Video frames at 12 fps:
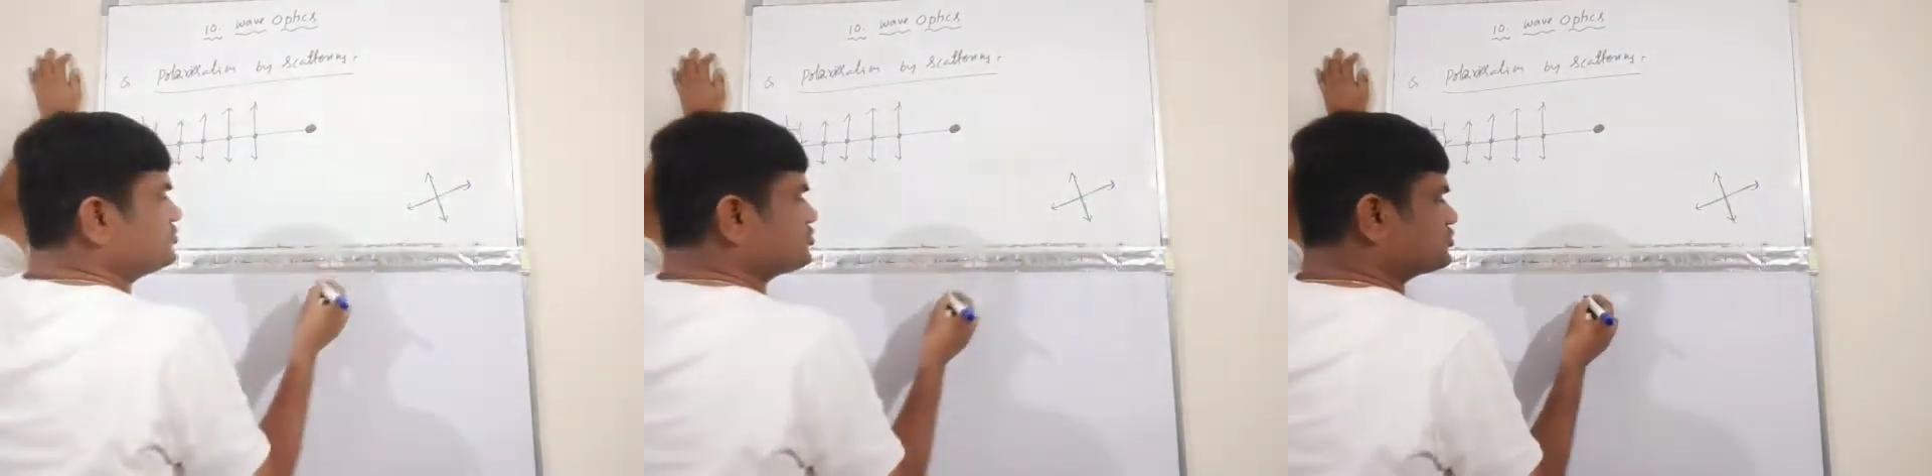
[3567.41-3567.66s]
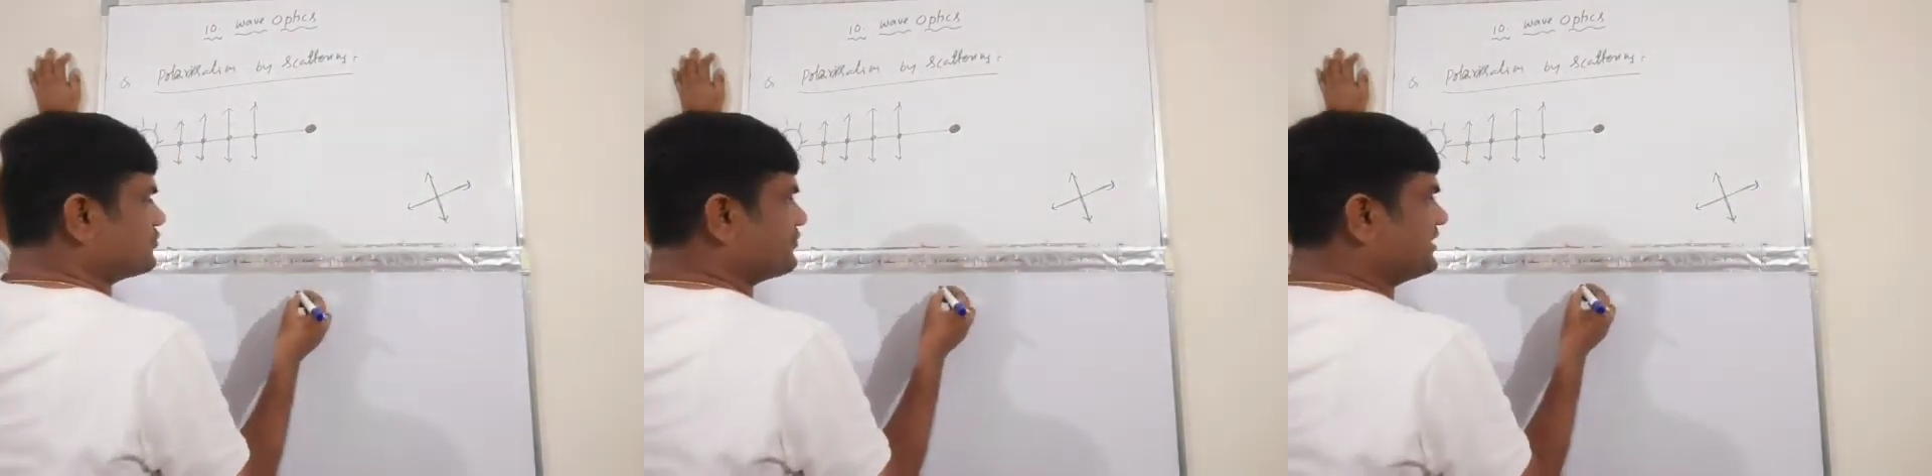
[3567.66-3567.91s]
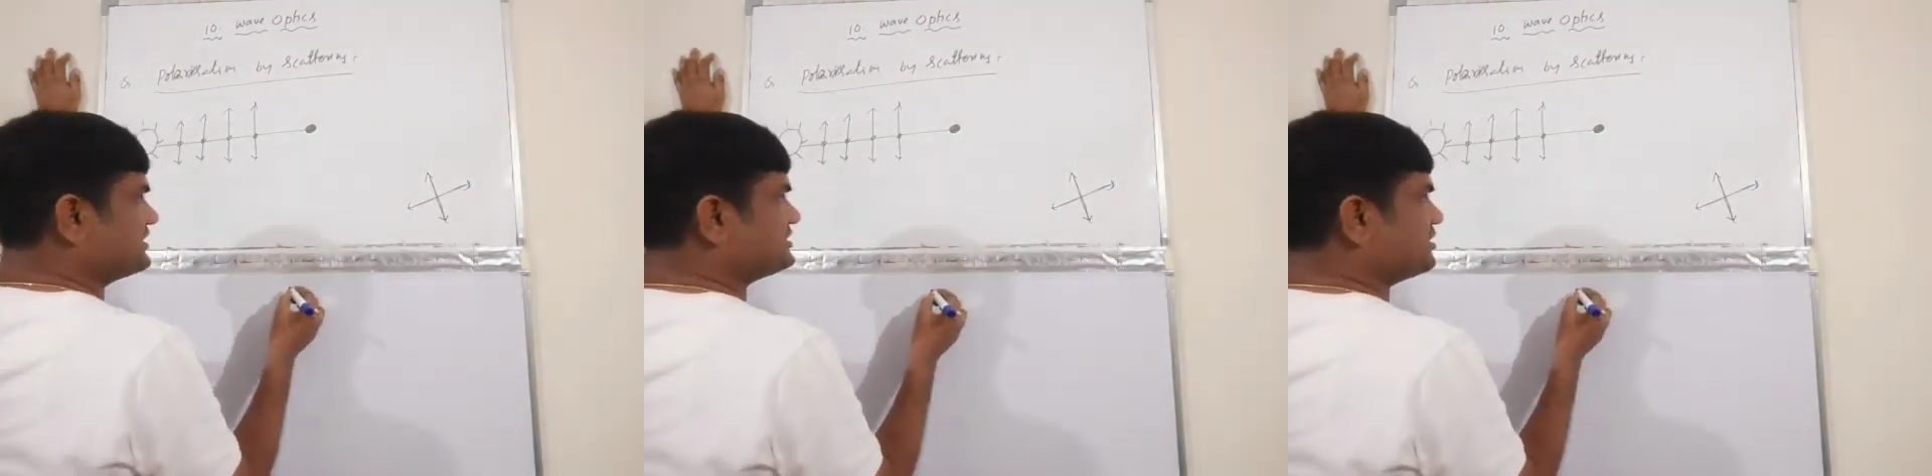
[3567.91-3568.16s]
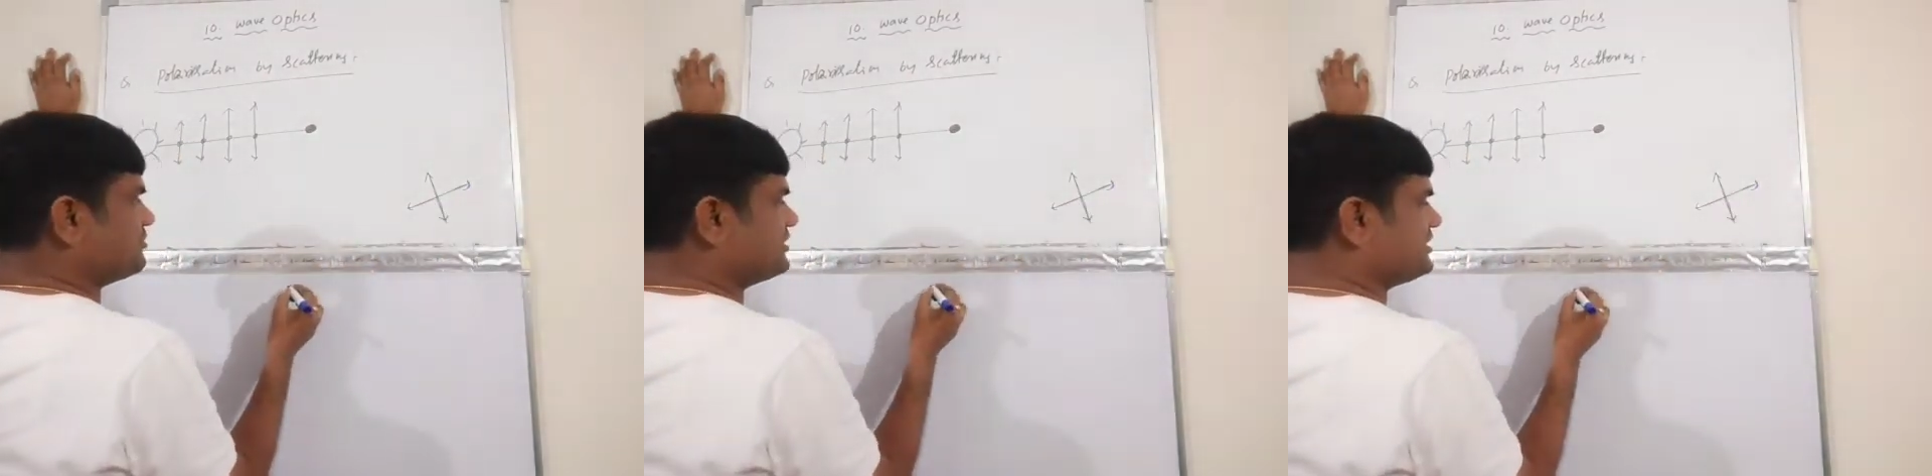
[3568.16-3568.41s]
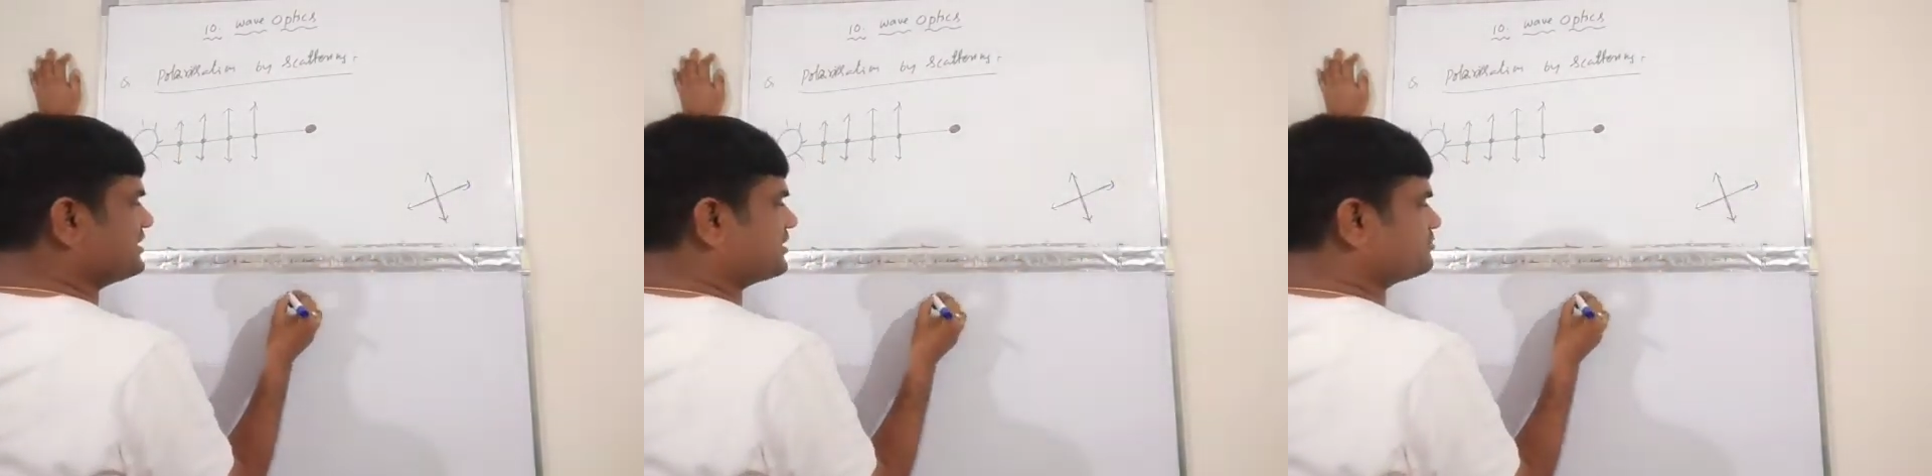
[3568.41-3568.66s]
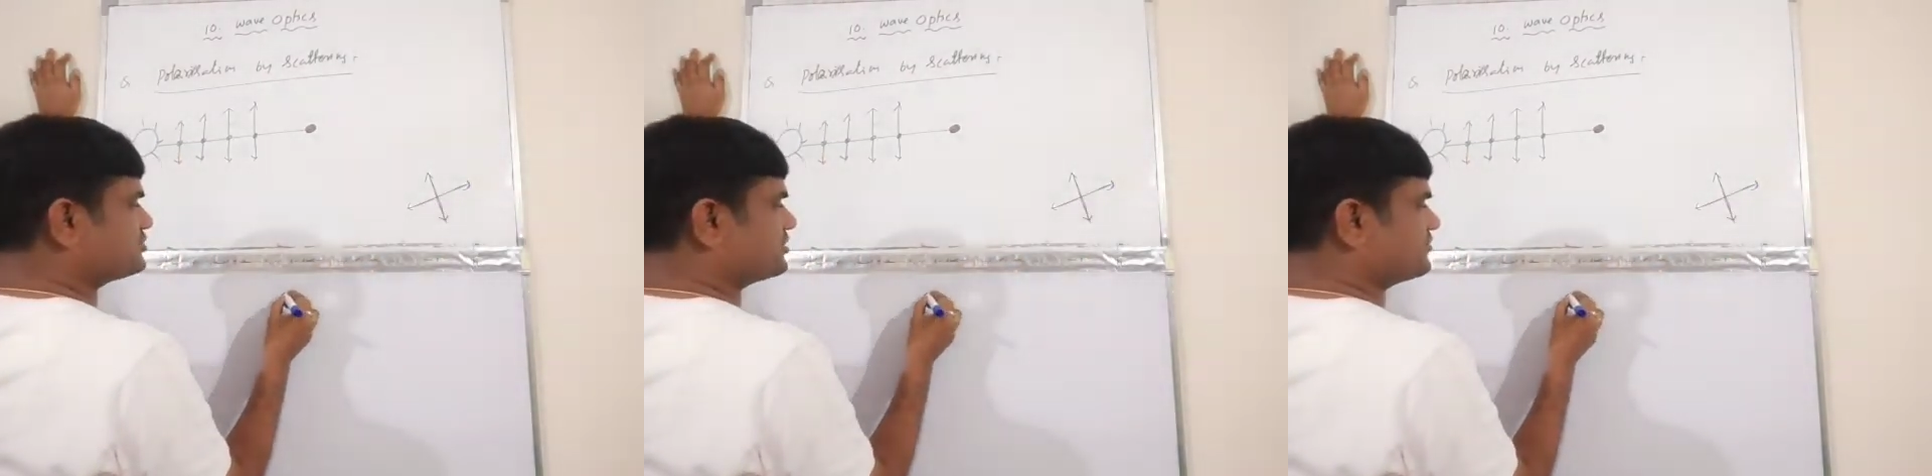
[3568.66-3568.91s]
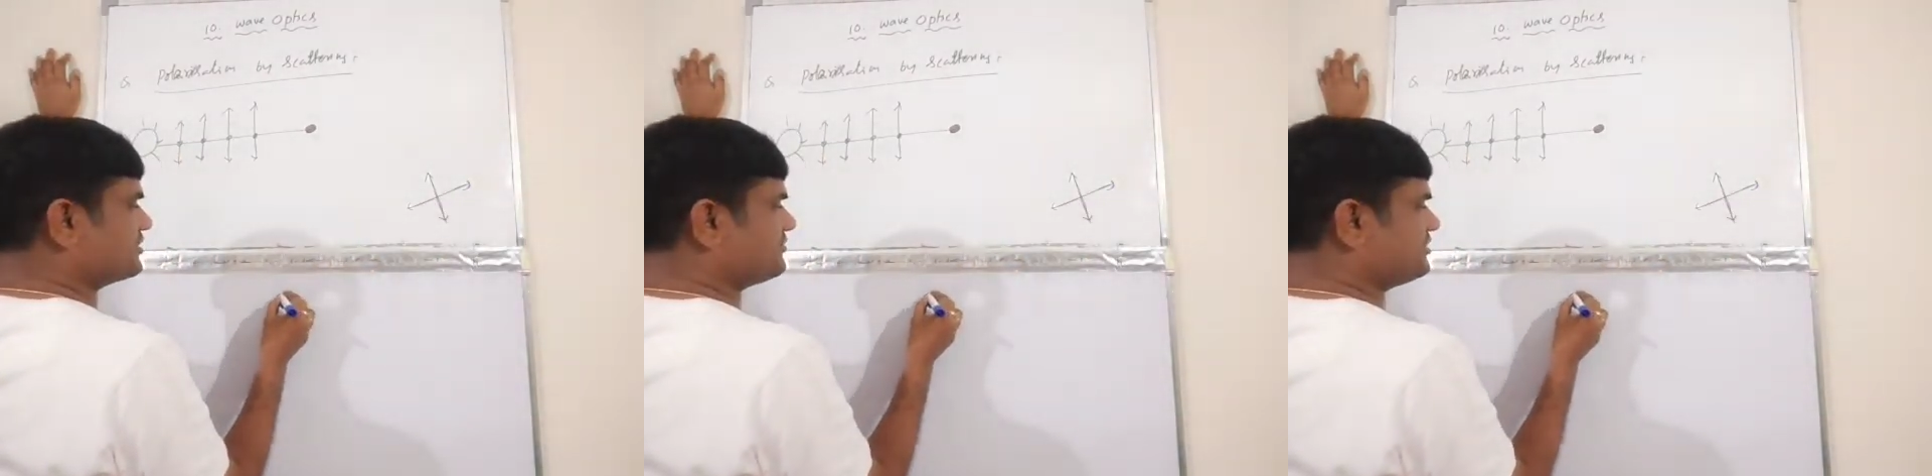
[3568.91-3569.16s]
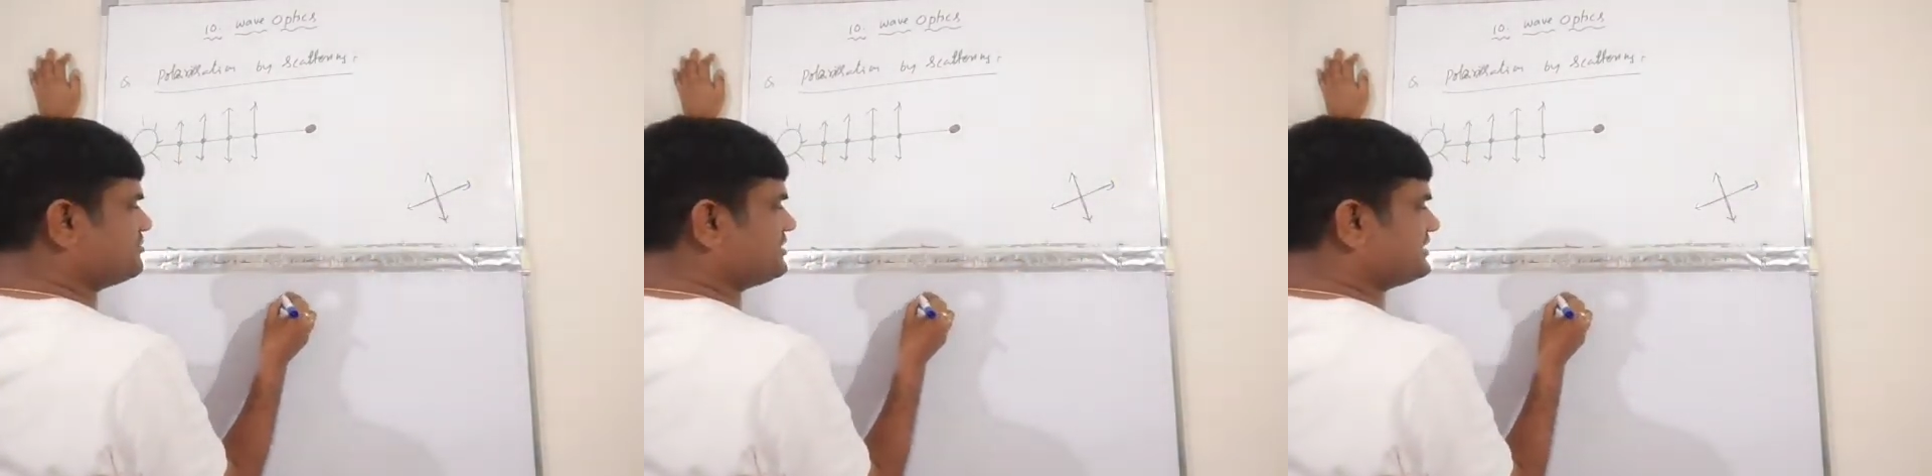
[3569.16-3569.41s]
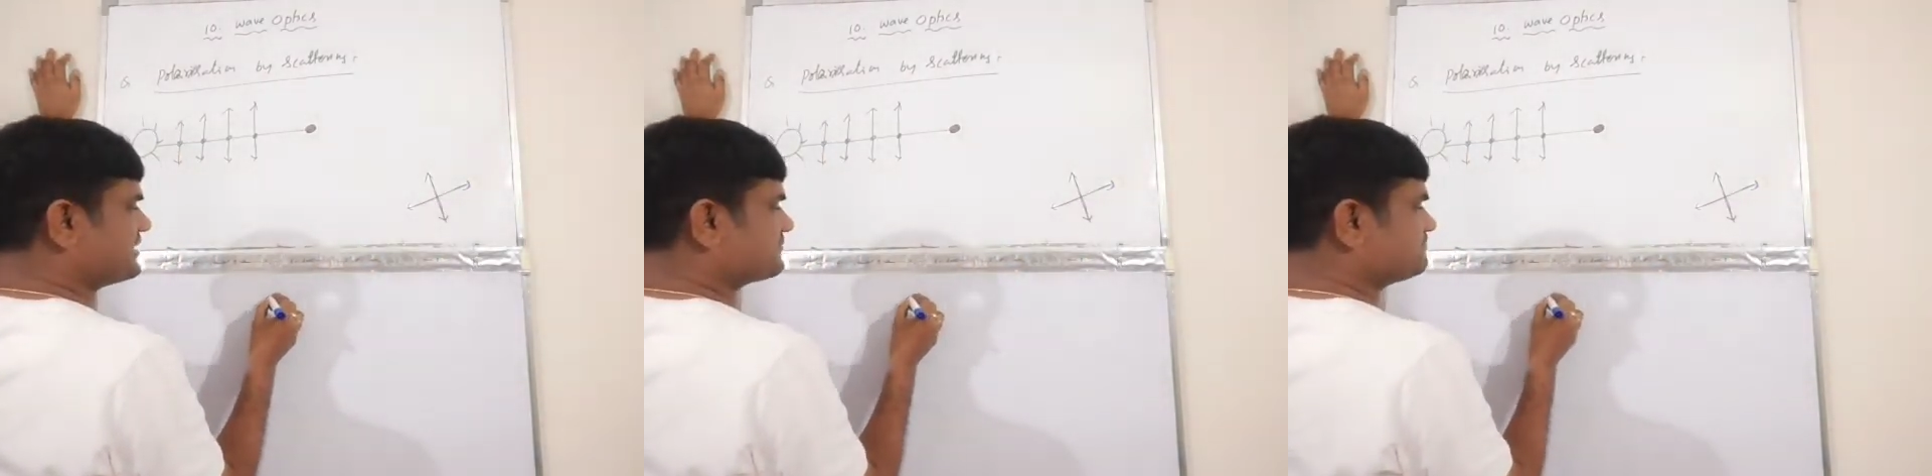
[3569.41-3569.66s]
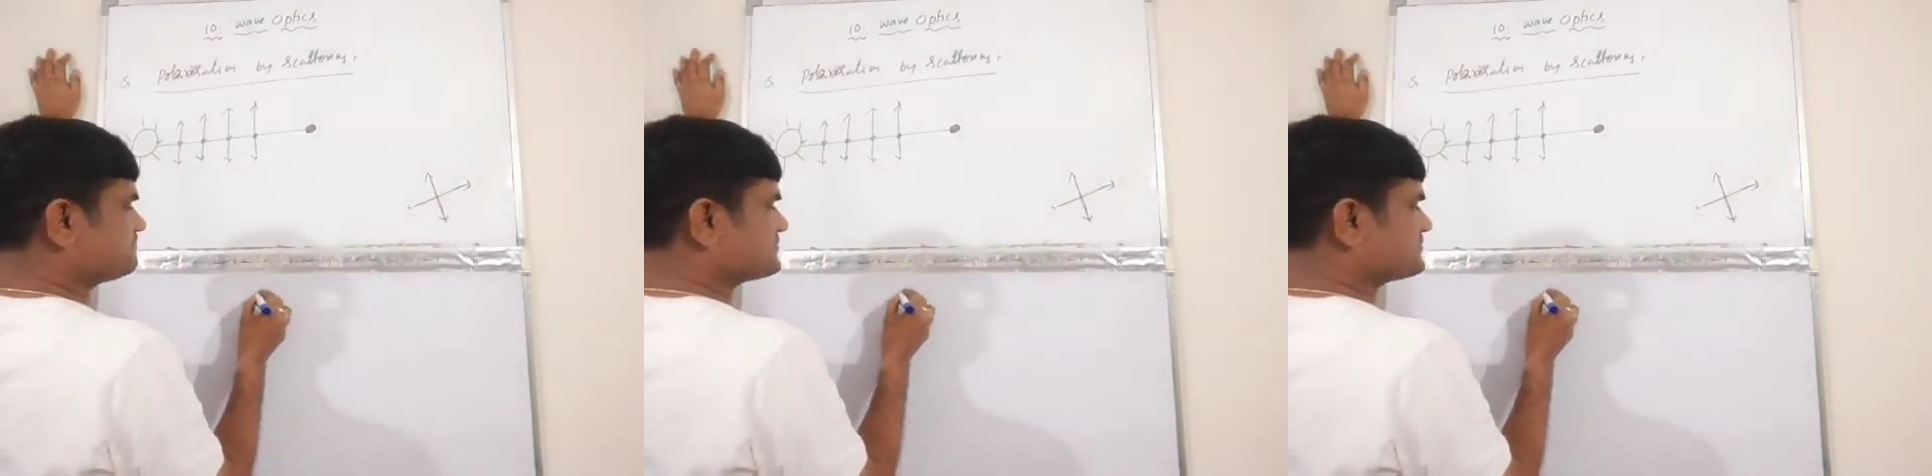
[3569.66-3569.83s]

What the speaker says: So for example, here observer will be there.